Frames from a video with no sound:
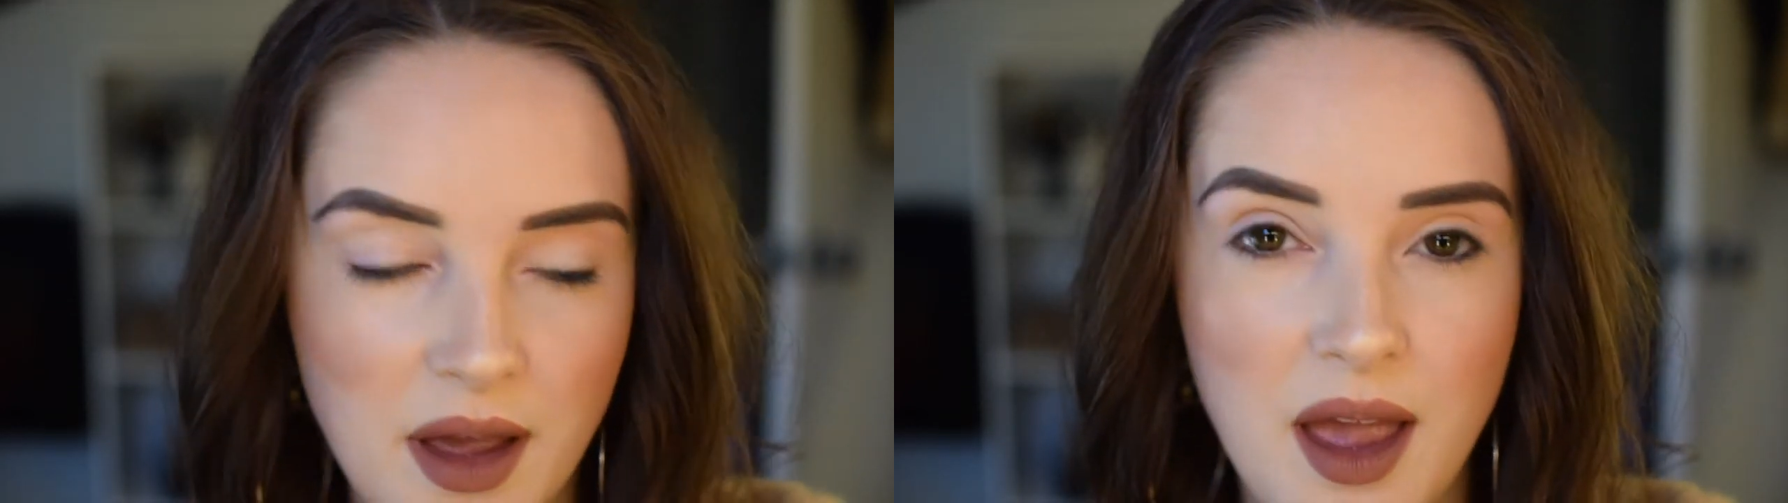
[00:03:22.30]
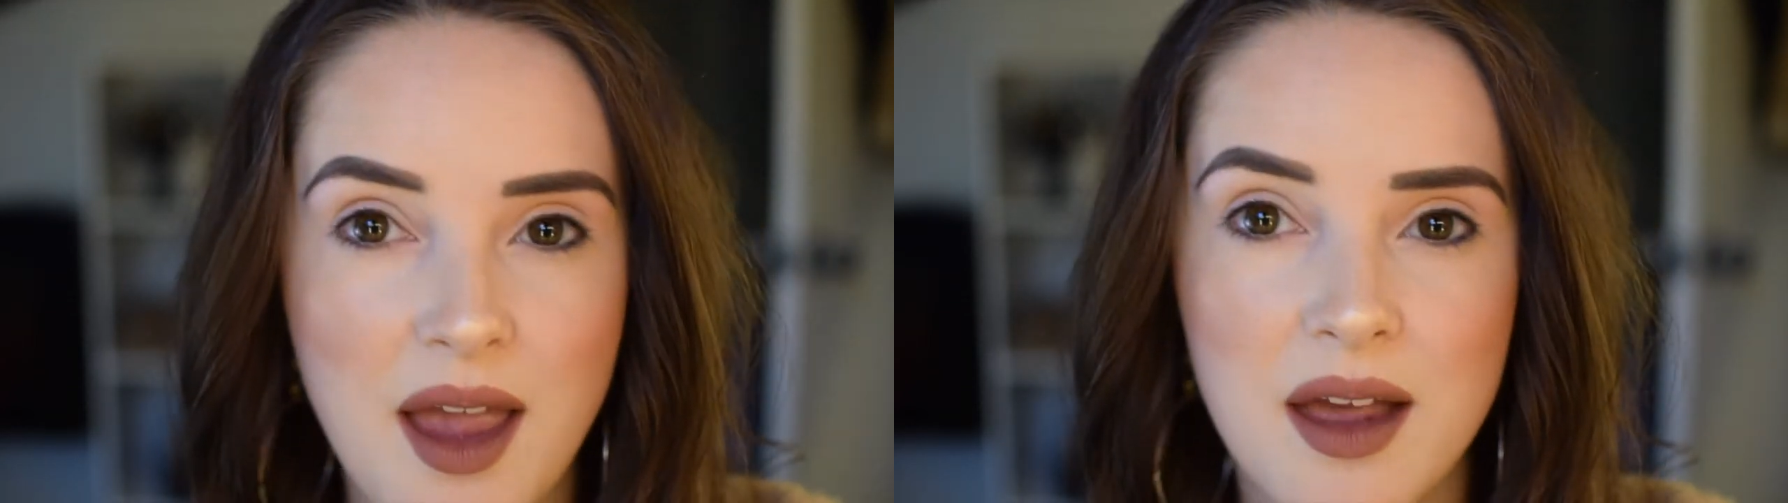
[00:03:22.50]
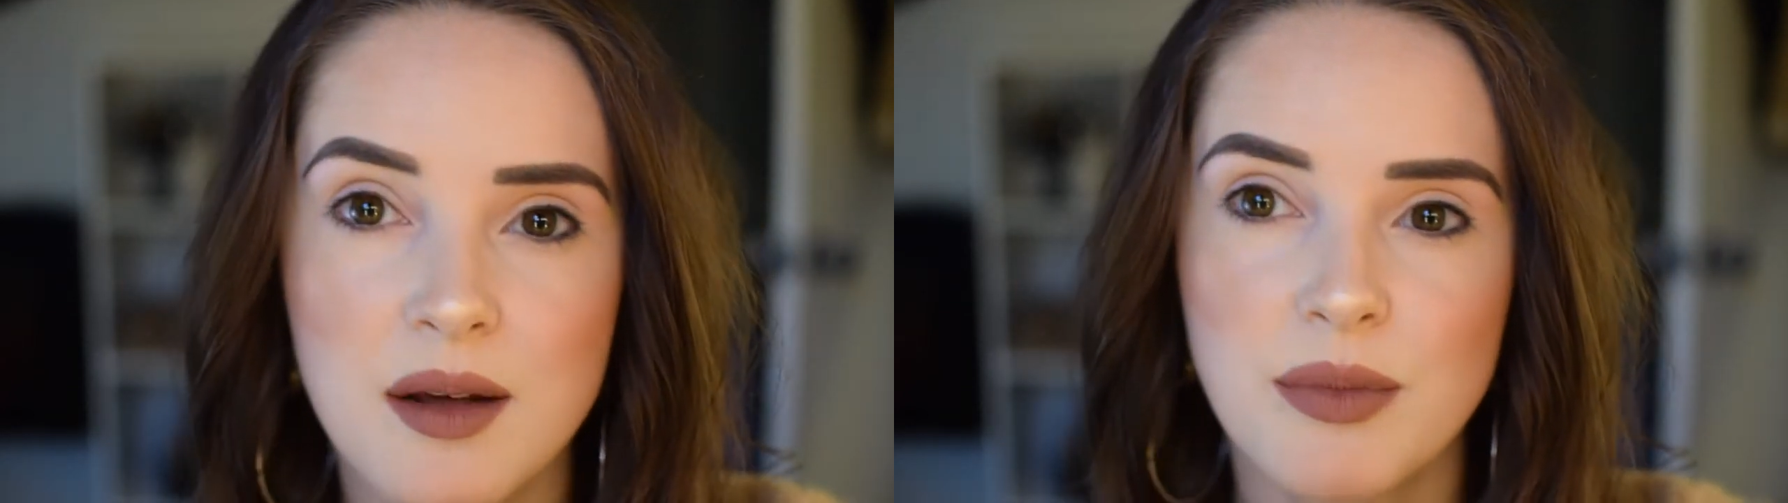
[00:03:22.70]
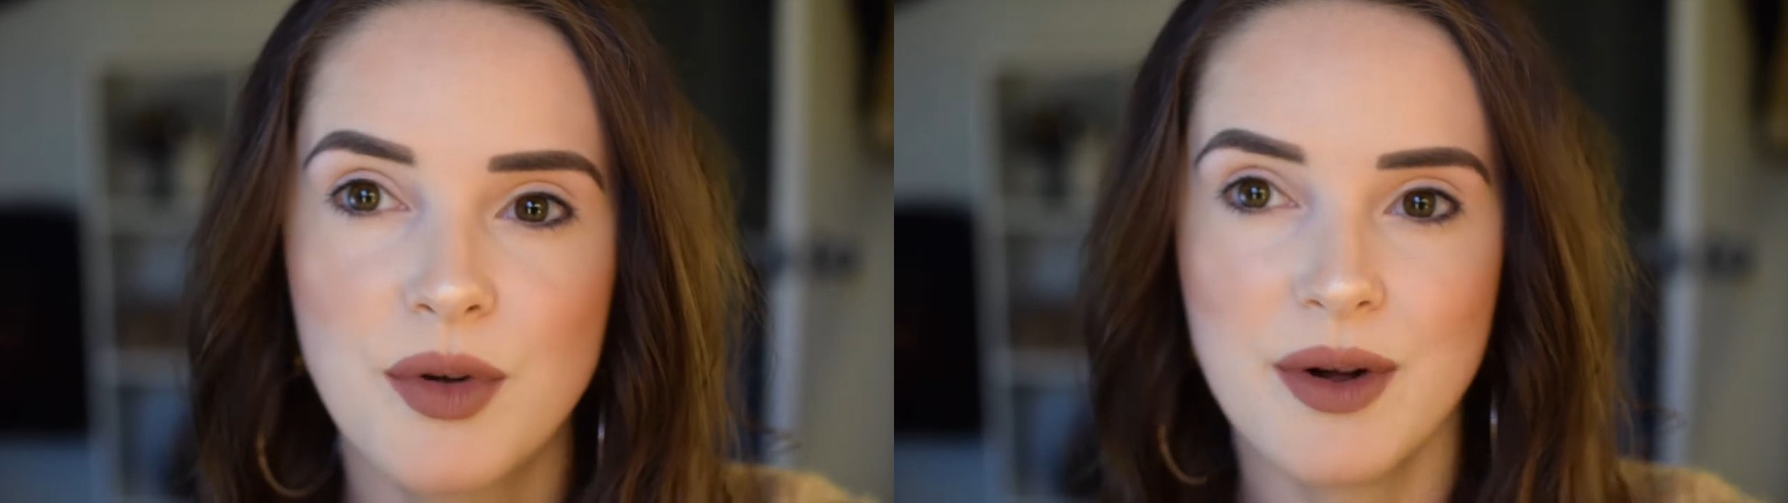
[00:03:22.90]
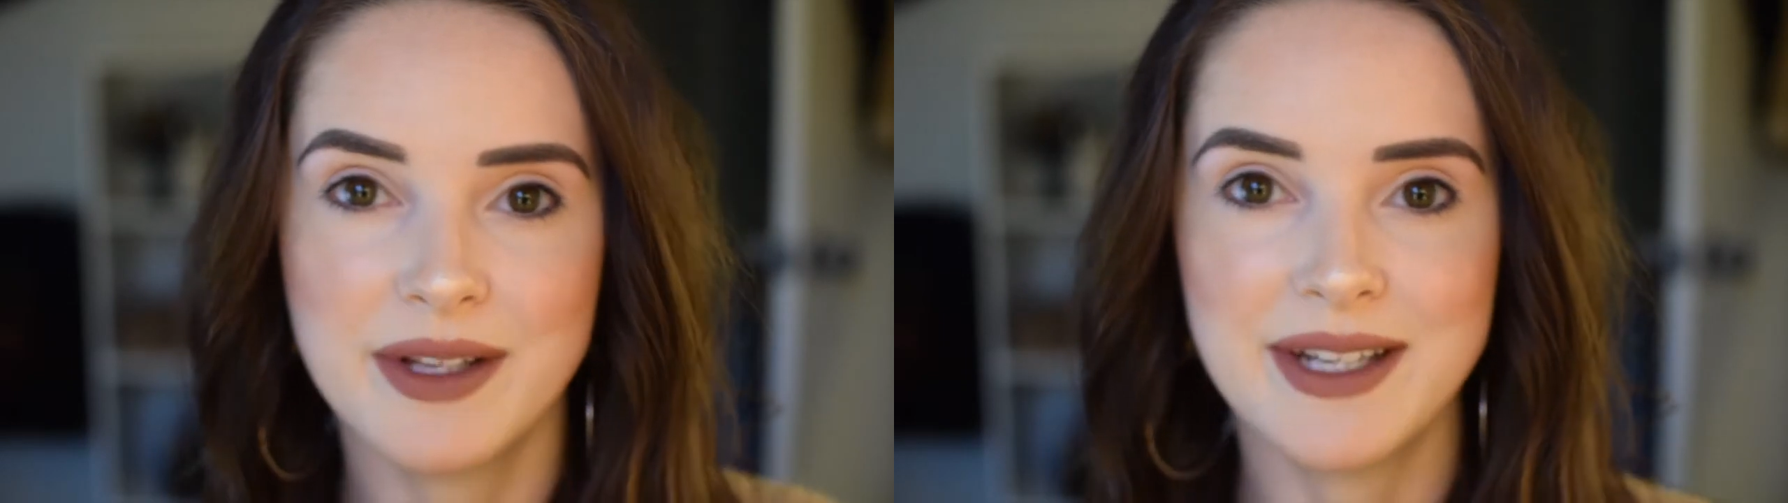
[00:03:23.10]
And I'm
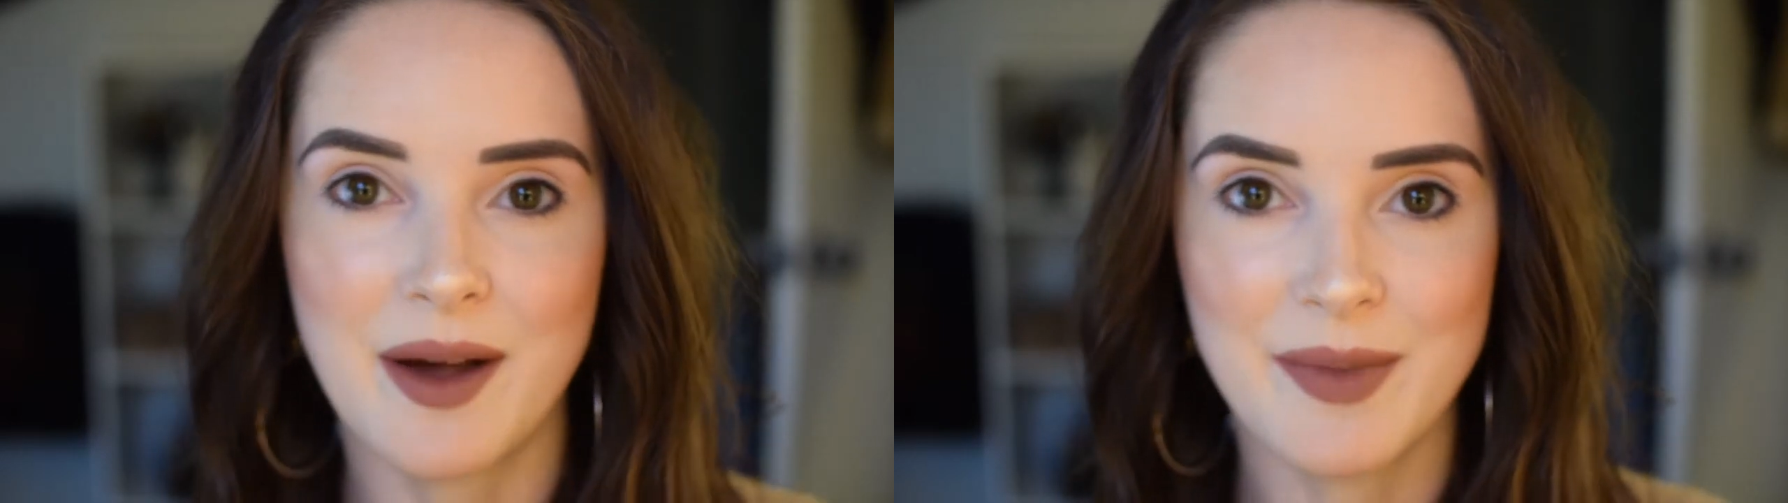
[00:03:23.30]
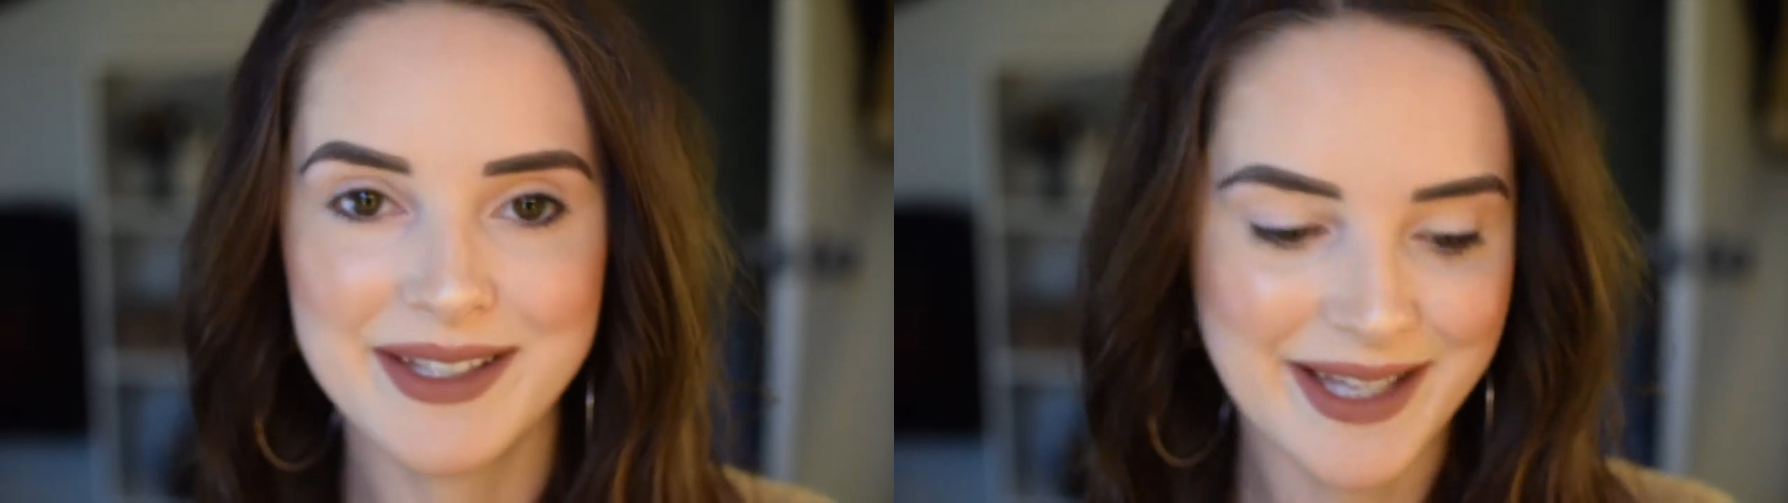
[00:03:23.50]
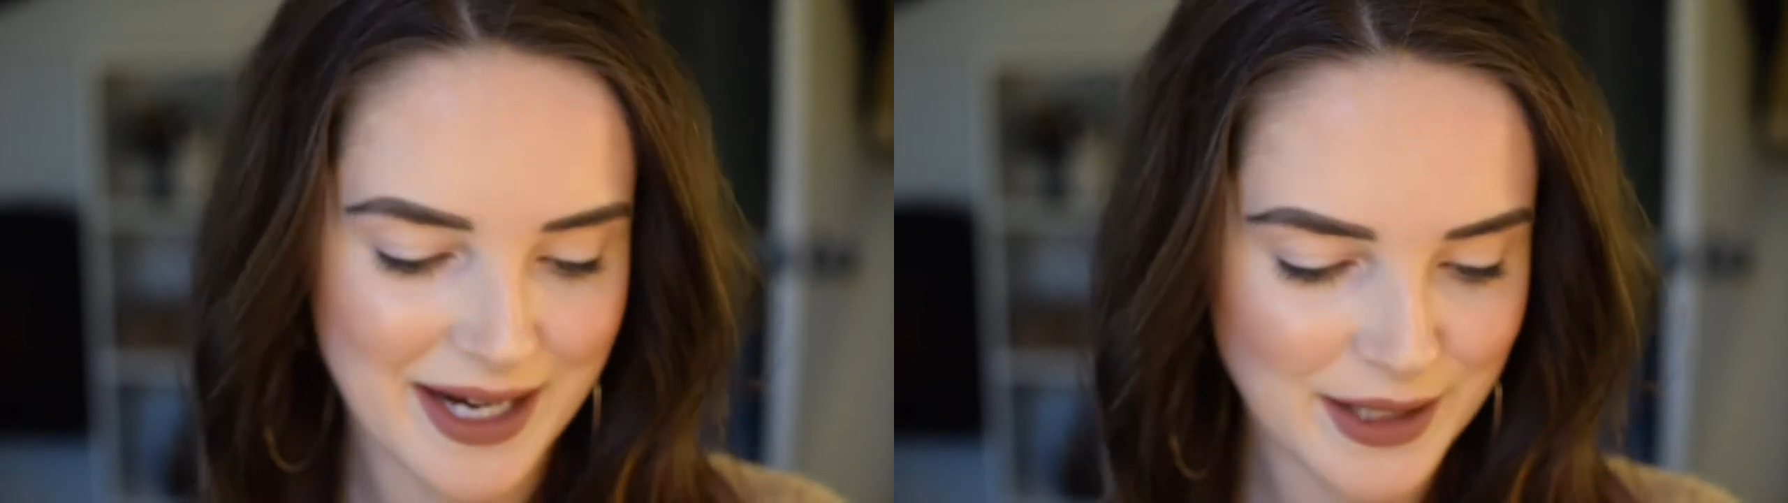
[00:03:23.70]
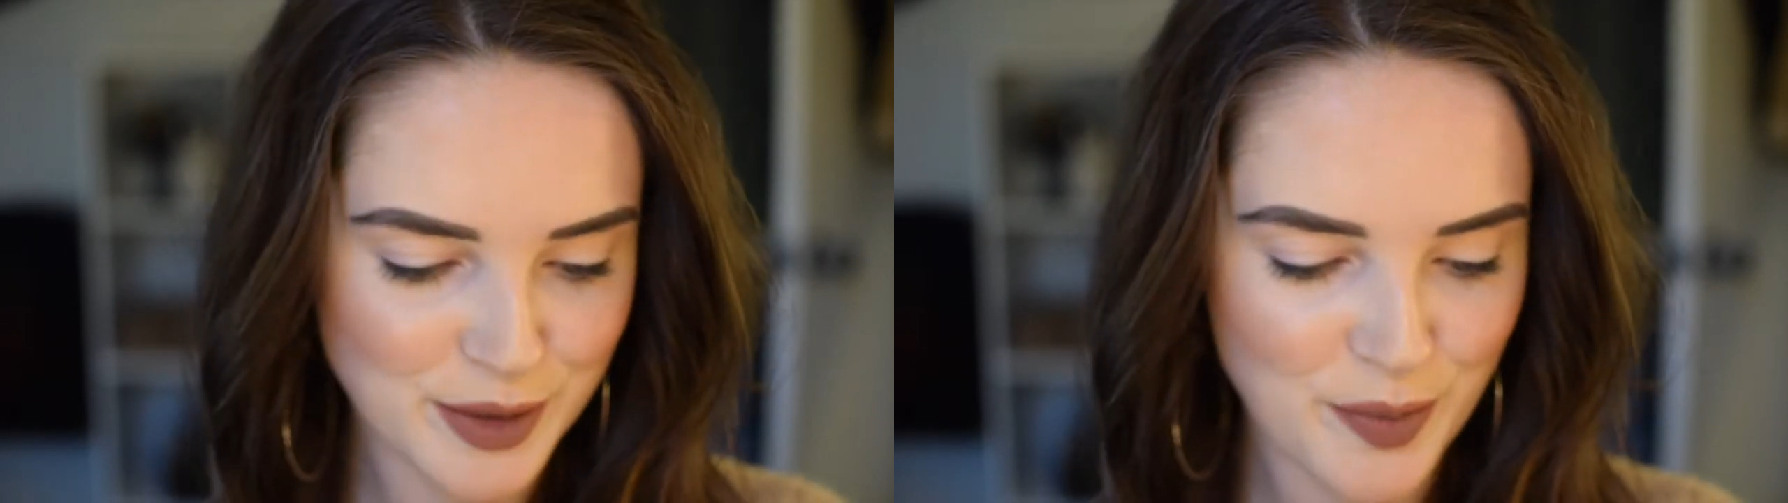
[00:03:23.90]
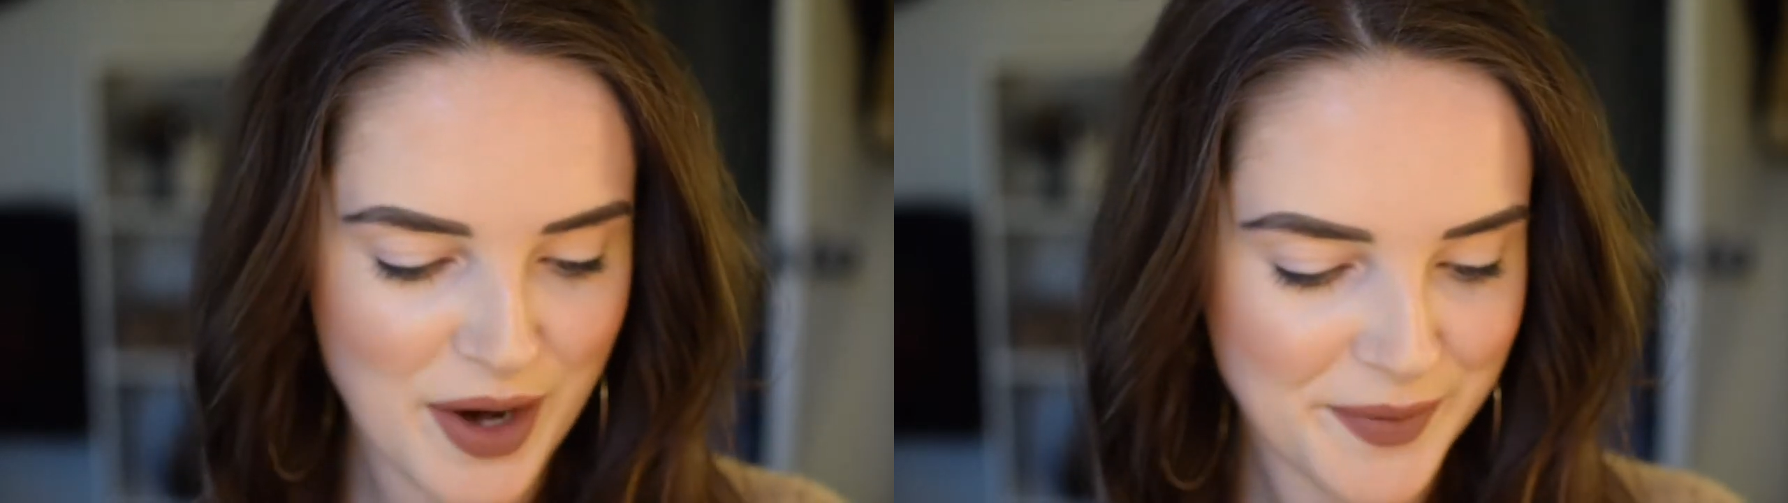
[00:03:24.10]
throwing down my setting
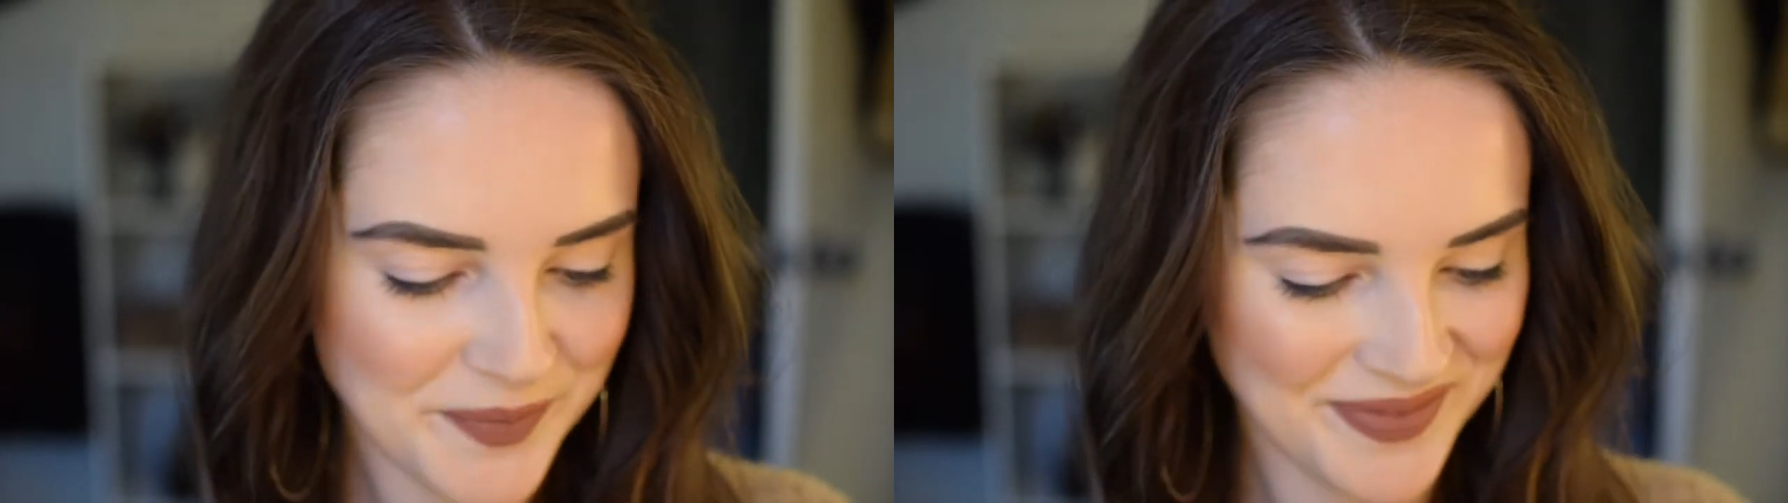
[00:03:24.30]
spray.